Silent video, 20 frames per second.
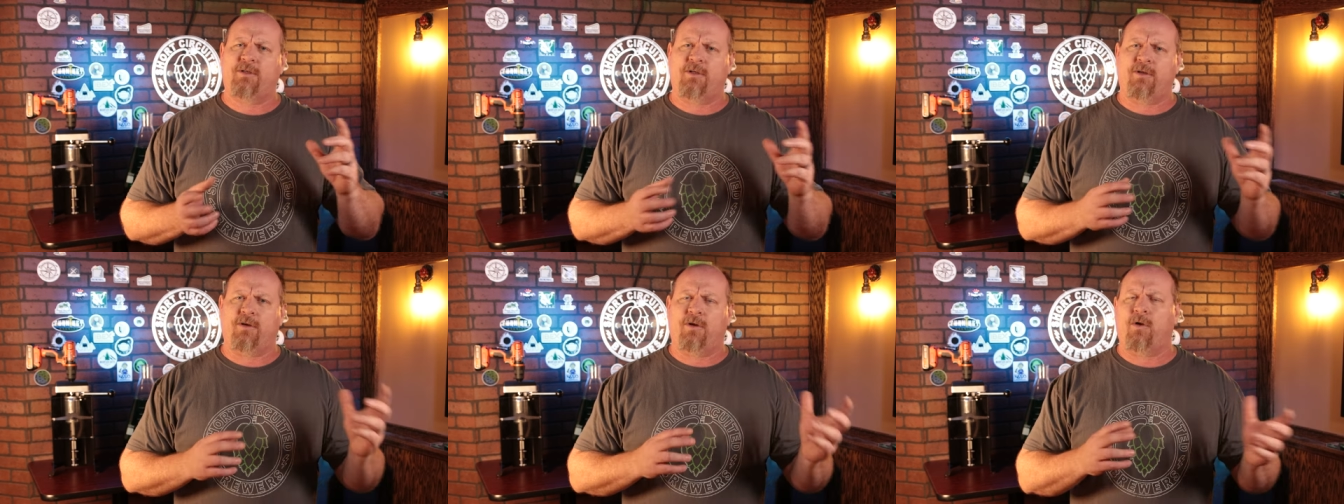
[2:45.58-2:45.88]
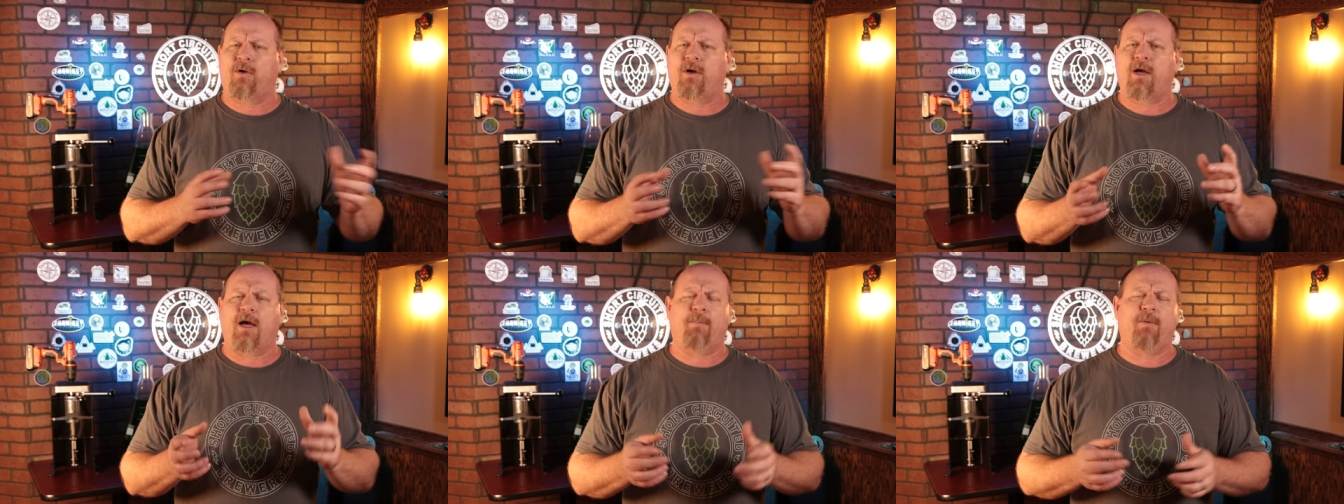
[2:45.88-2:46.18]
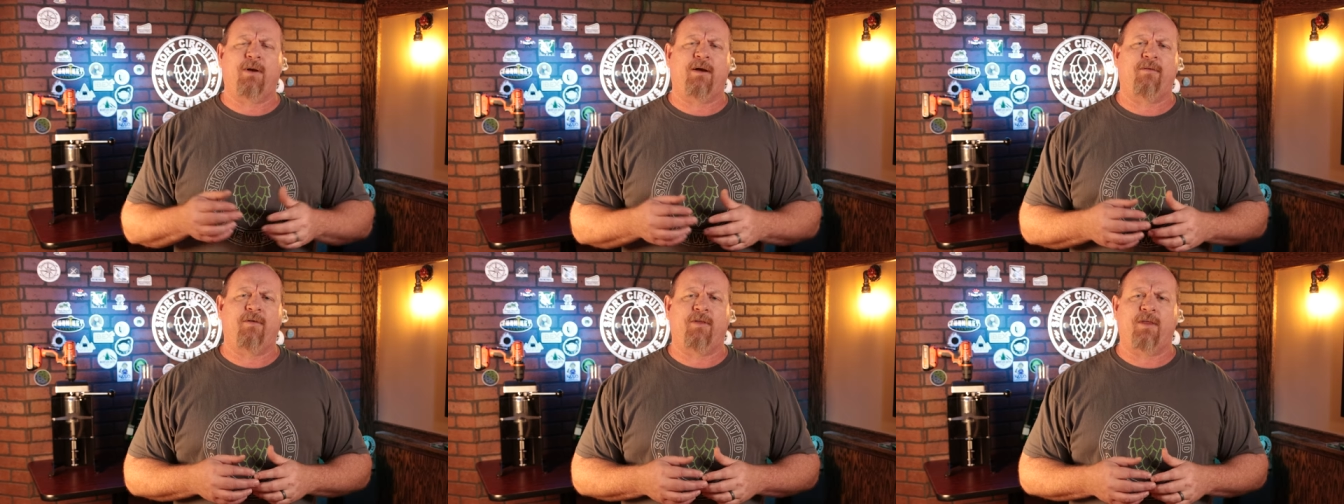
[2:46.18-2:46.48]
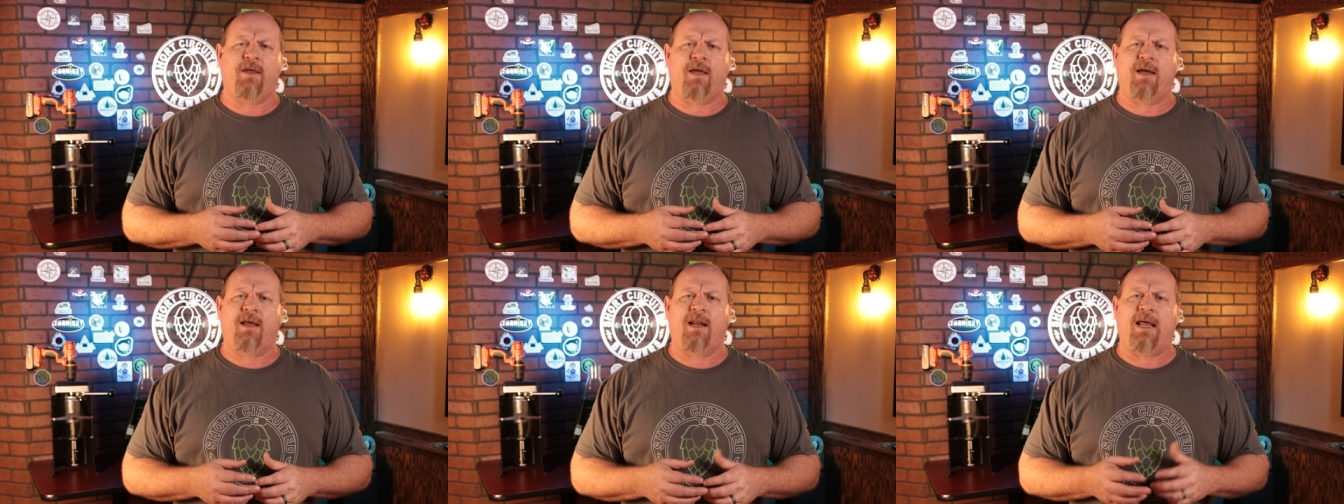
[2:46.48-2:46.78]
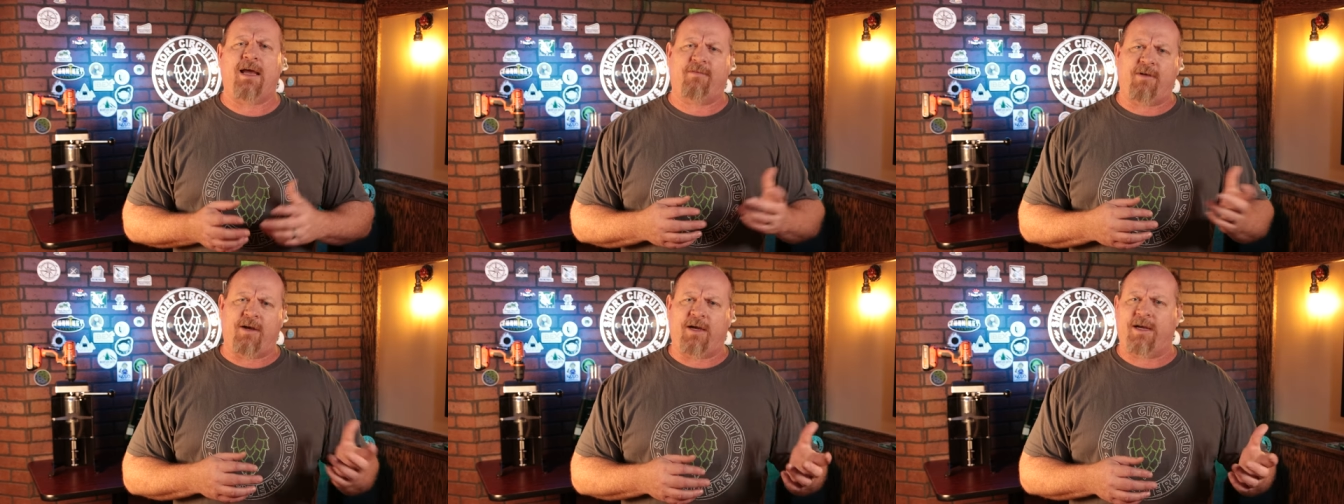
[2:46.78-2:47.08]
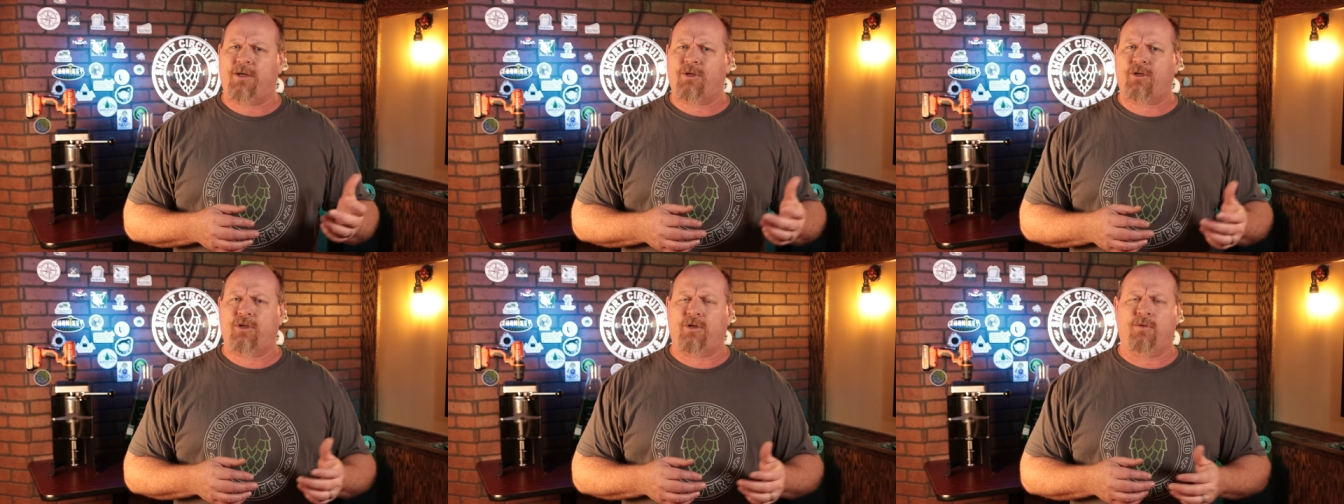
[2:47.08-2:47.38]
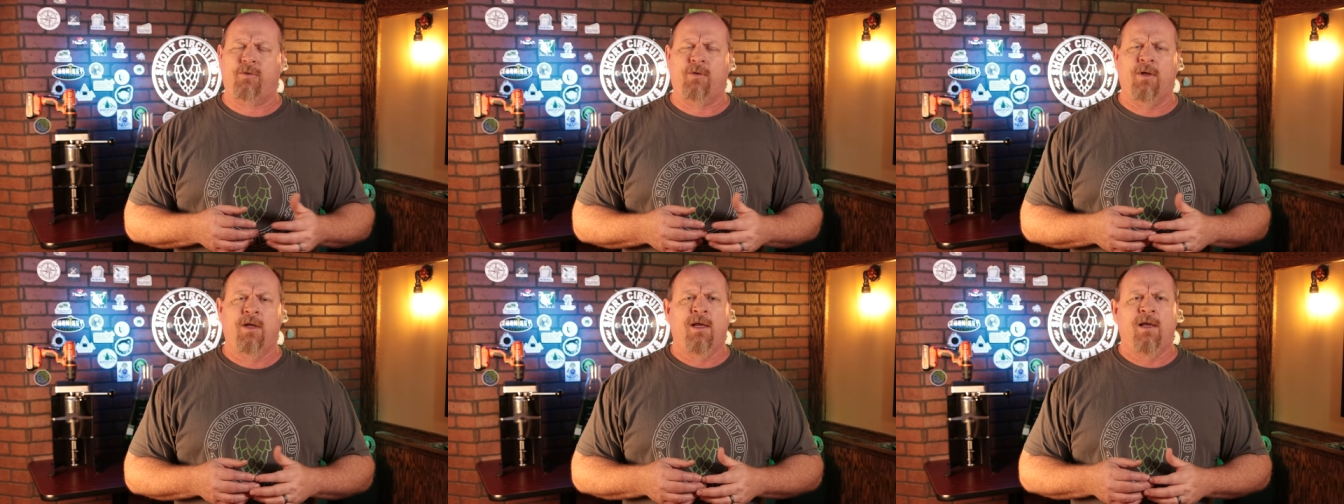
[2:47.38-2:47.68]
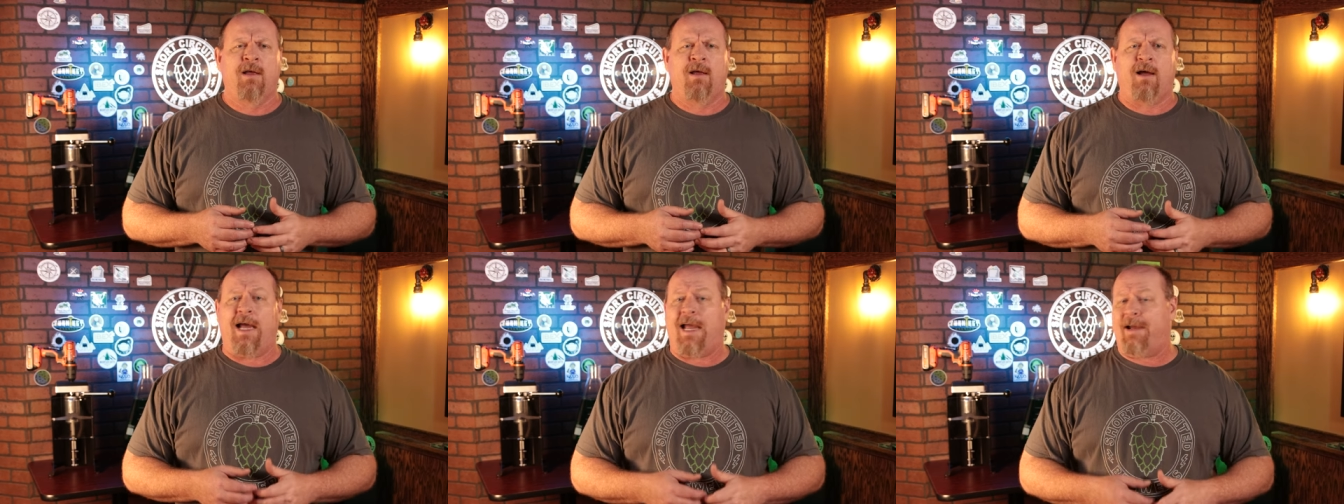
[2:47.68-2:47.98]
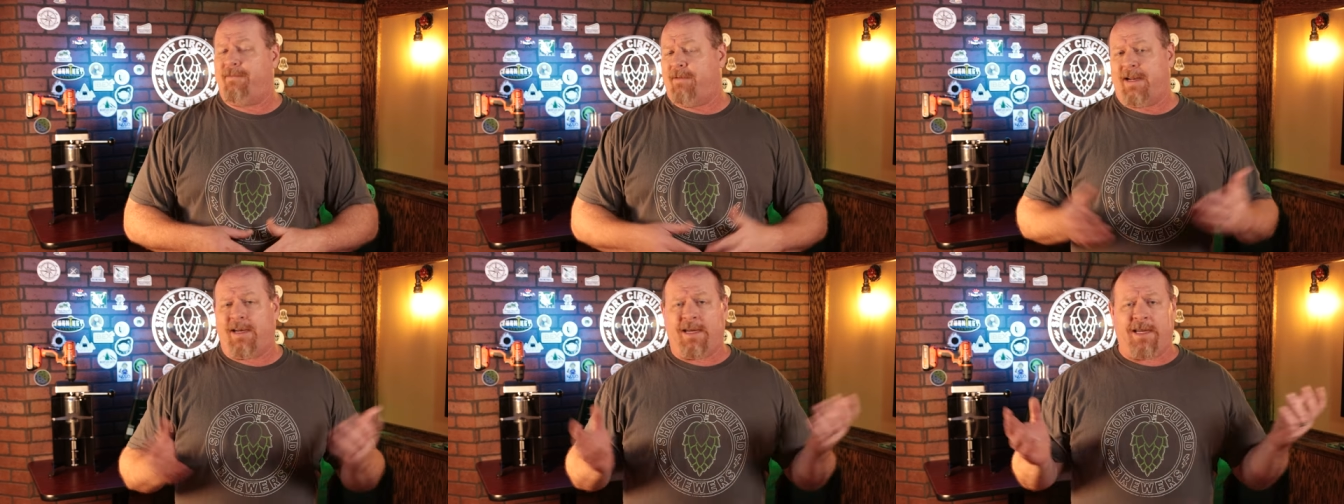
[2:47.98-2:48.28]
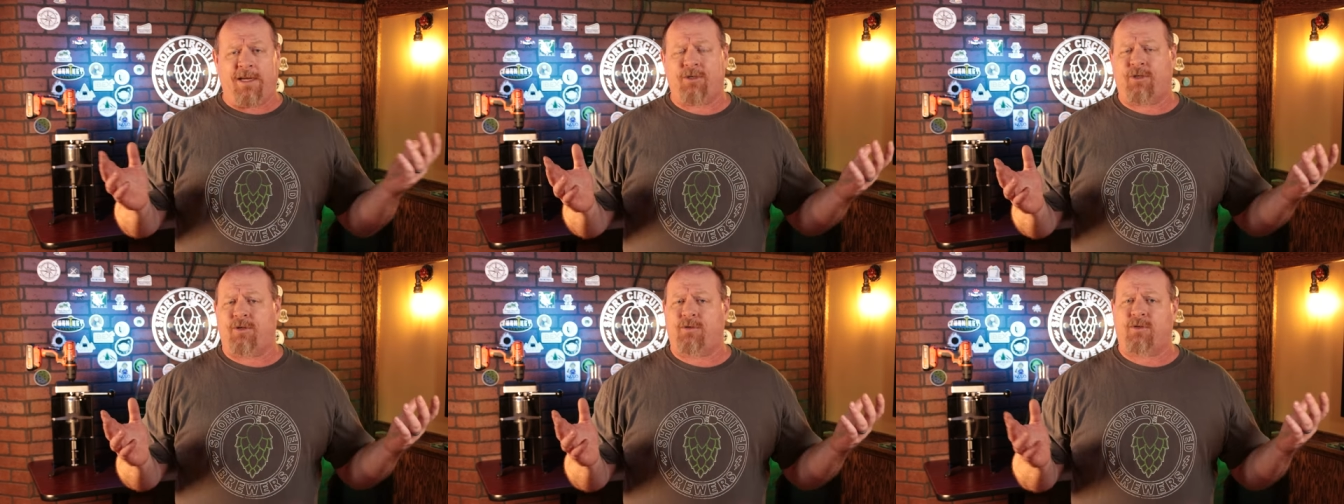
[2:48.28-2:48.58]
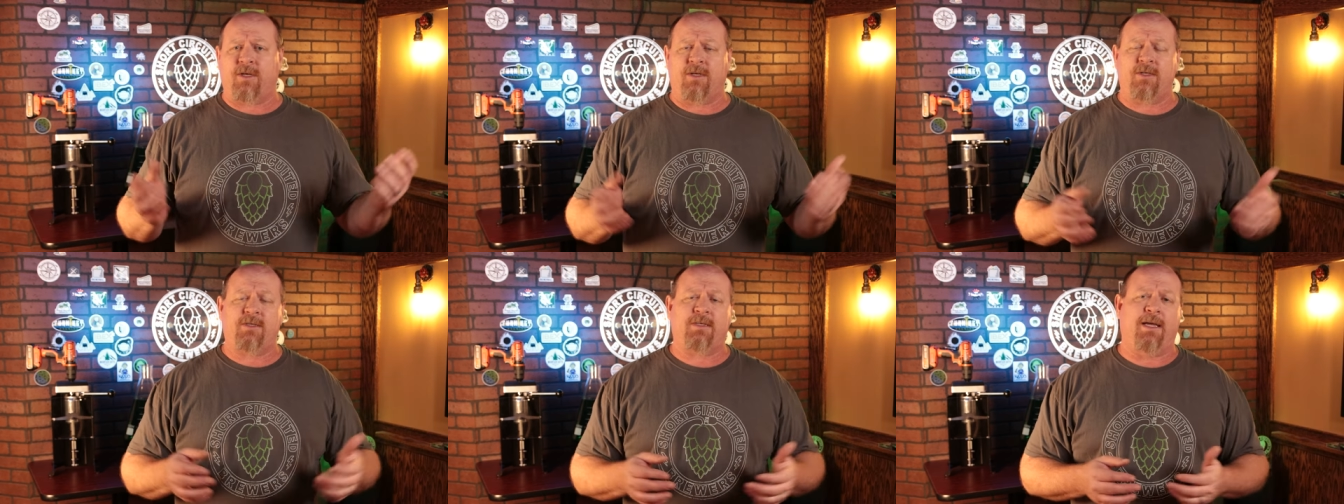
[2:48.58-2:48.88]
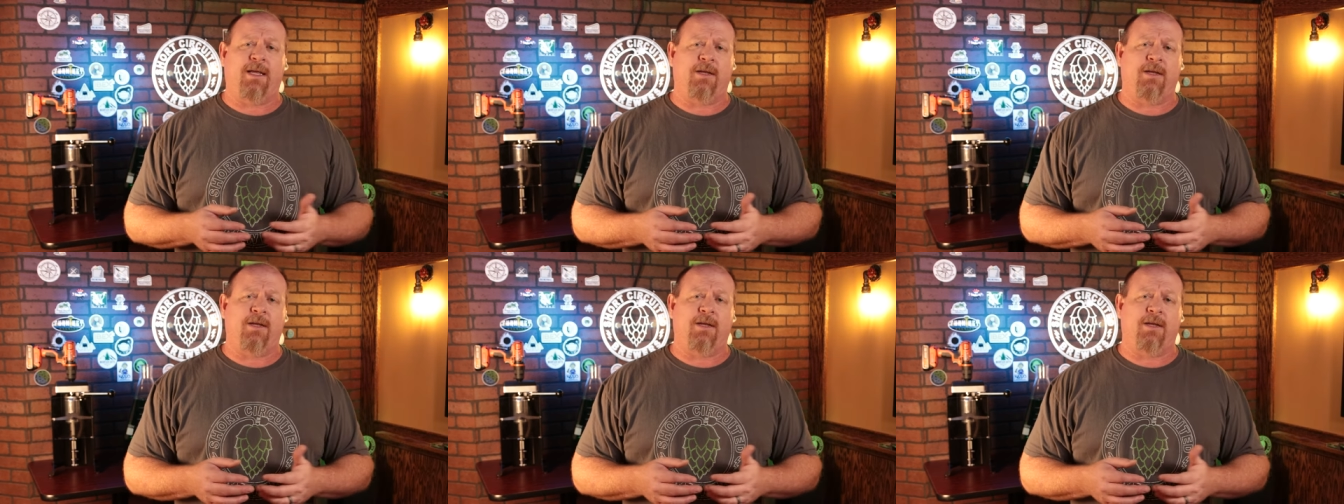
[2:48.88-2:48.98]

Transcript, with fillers: to hook up and everything and having an issue, I haven't had any issues since